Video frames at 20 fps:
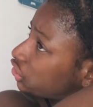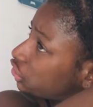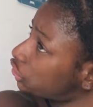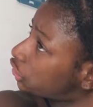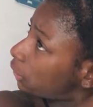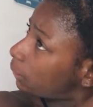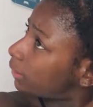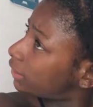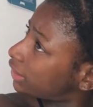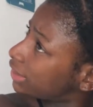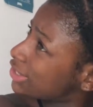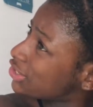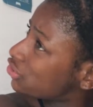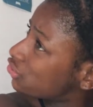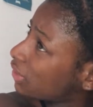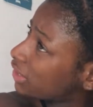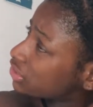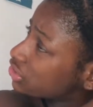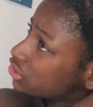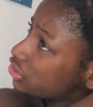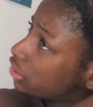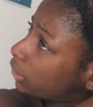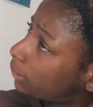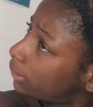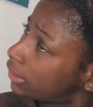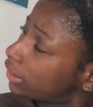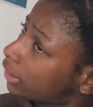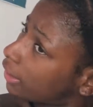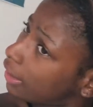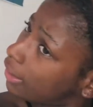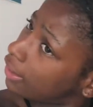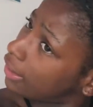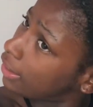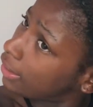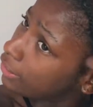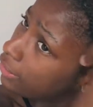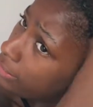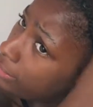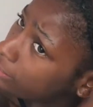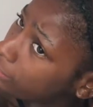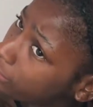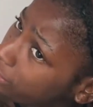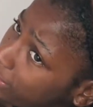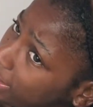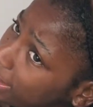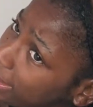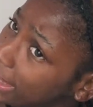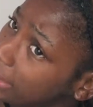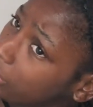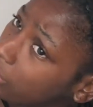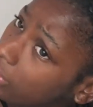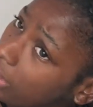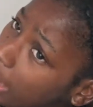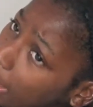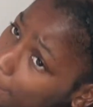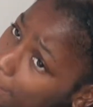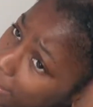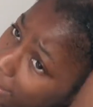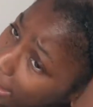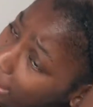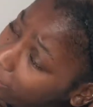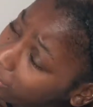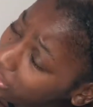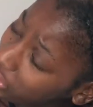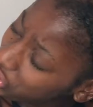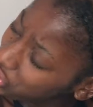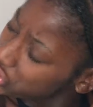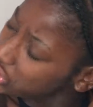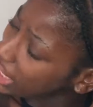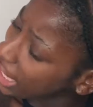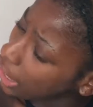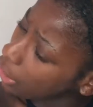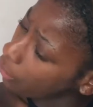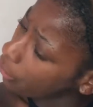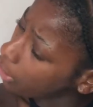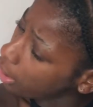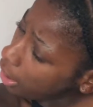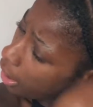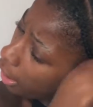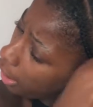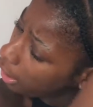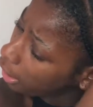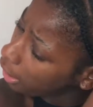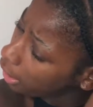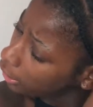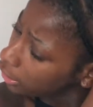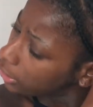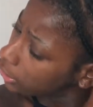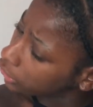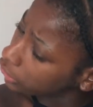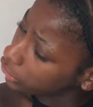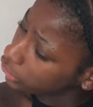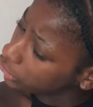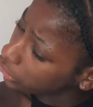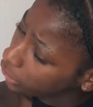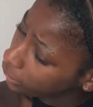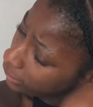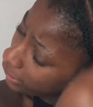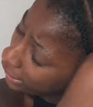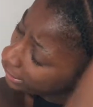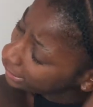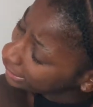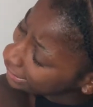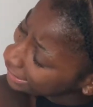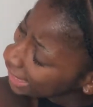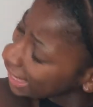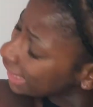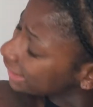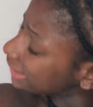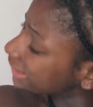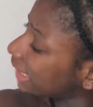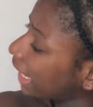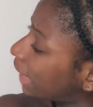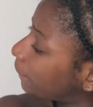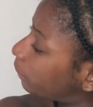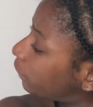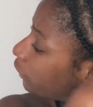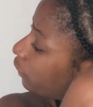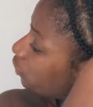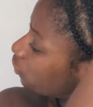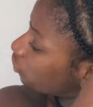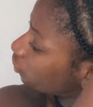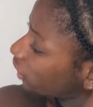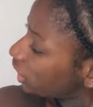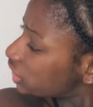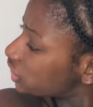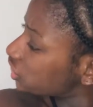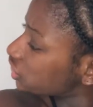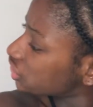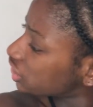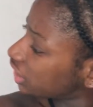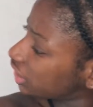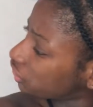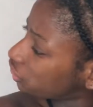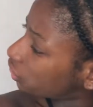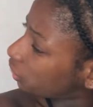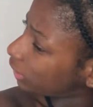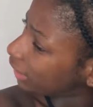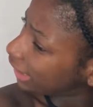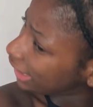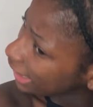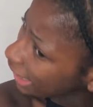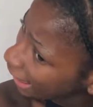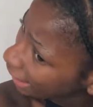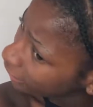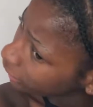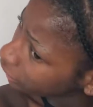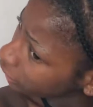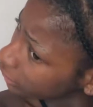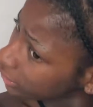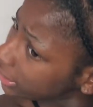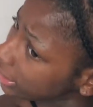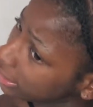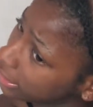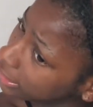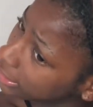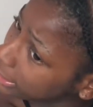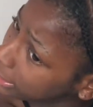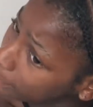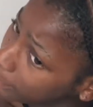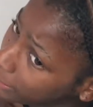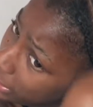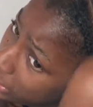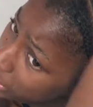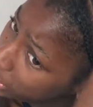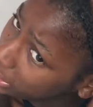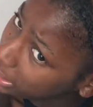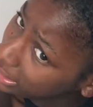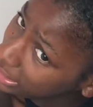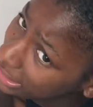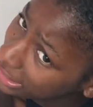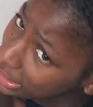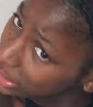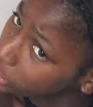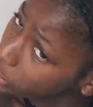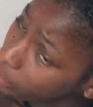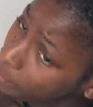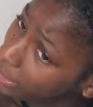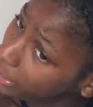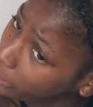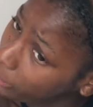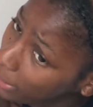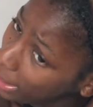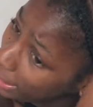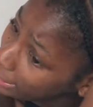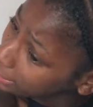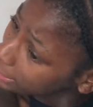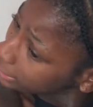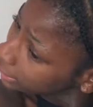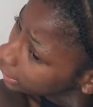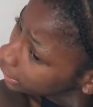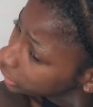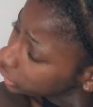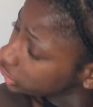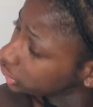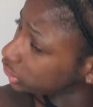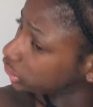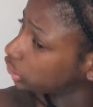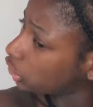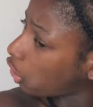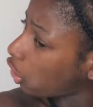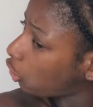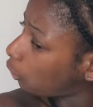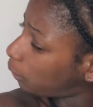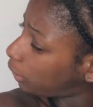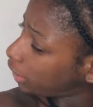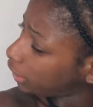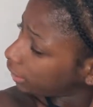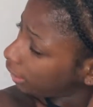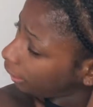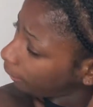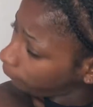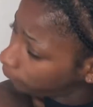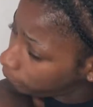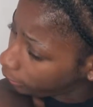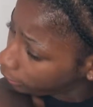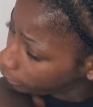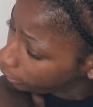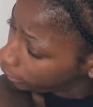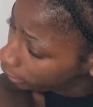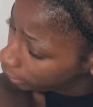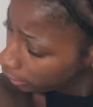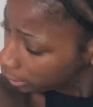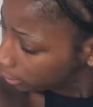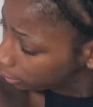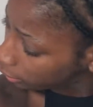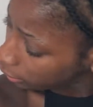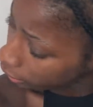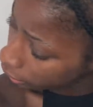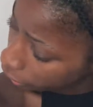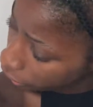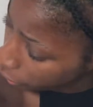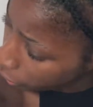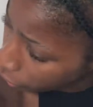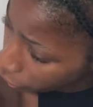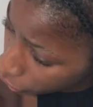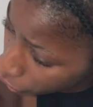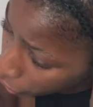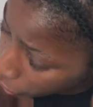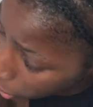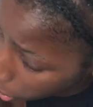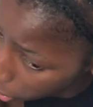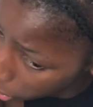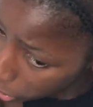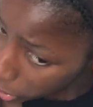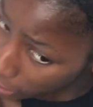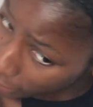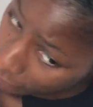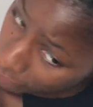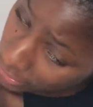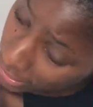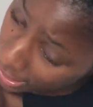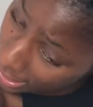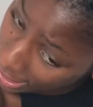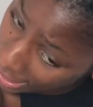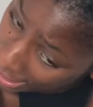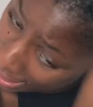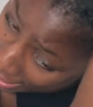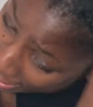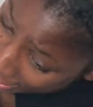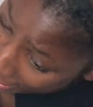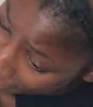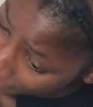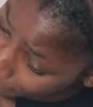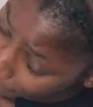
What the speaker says: You don't want it drenched. You don't want it feeling like you coming out the shower. You don't need that type of drenched in your life. You need it to be just a little bit wet, just to open up the cuticles of the hair.